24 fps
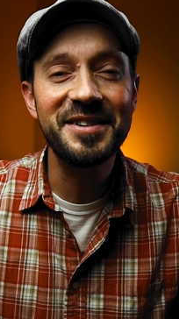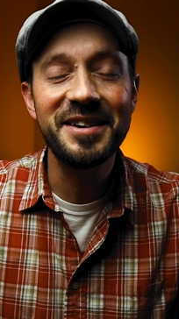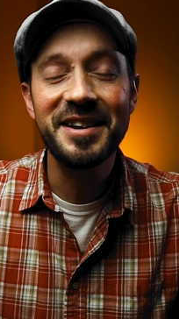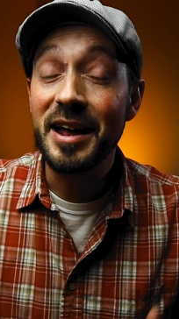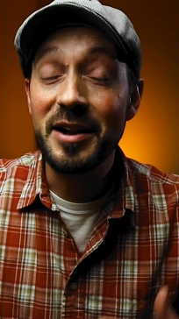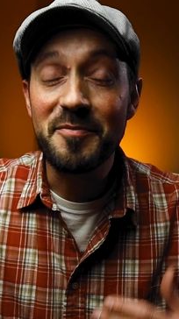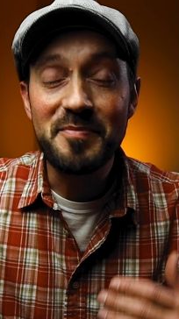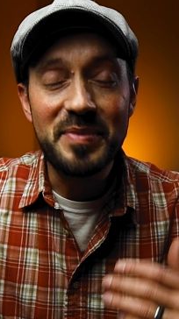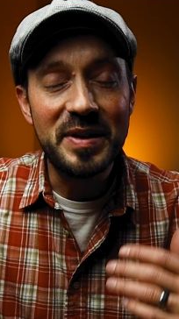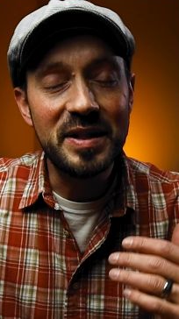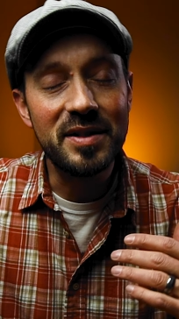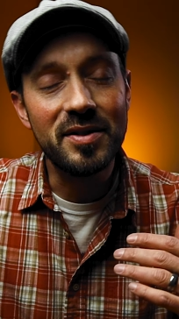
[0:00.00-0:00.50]
And
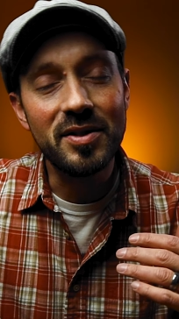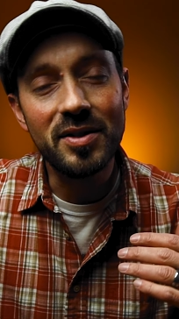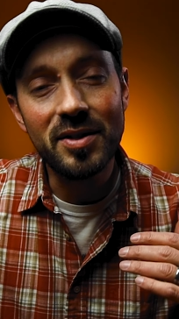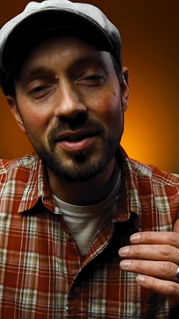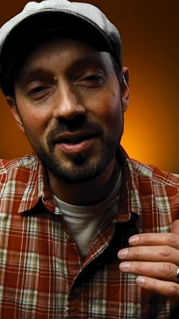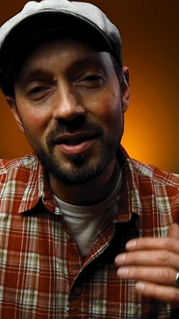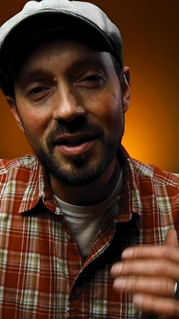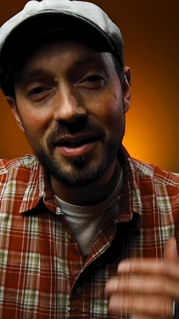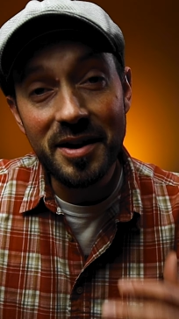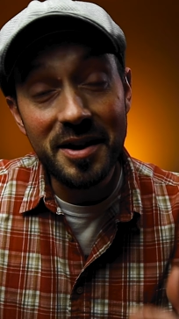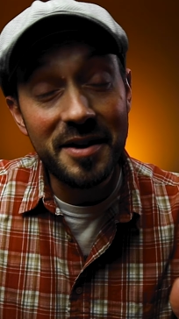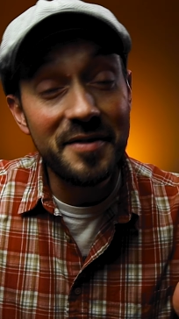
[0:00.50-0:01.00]
I've been
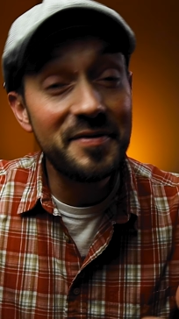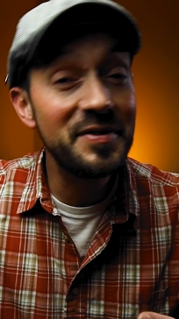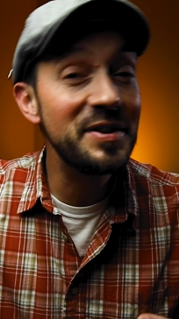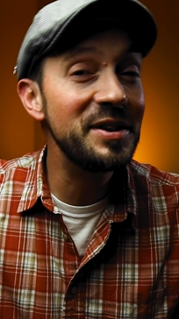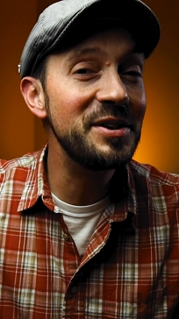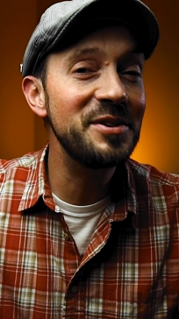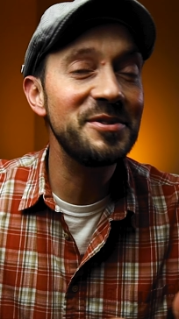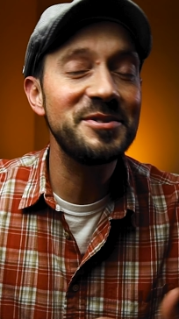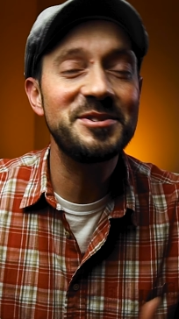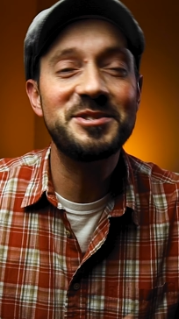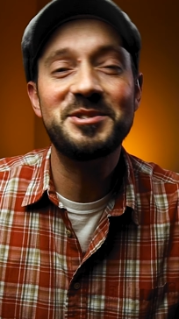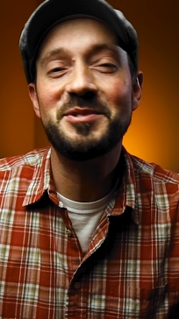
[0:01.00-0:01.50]

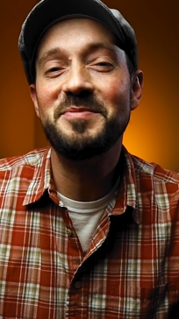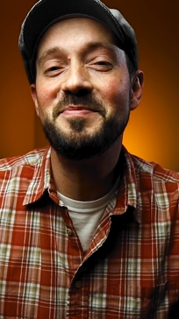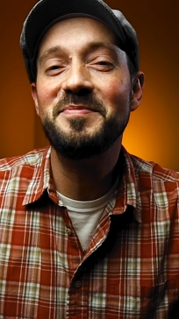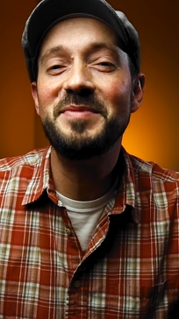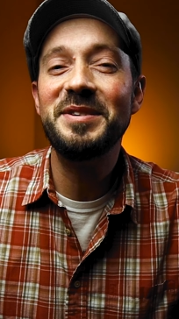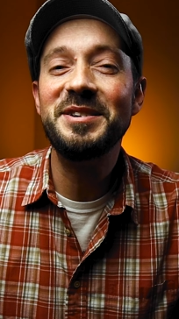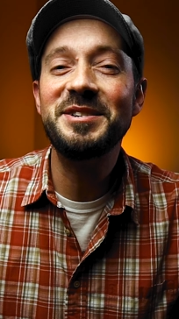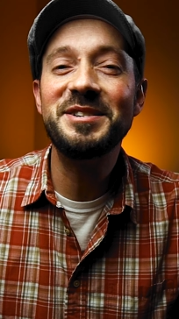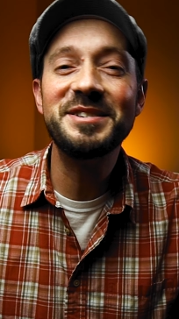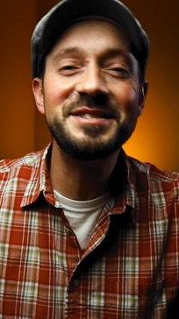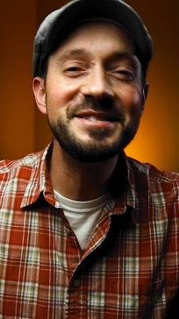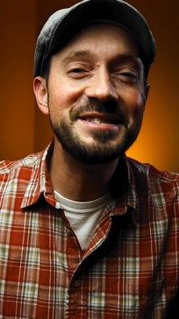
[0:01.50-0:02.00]
loving your
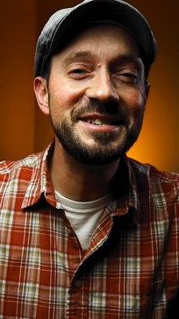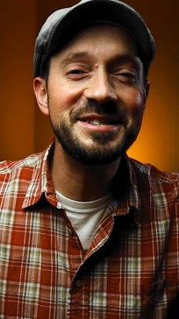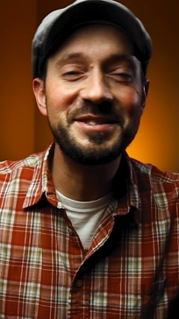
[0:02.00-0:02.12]
submissions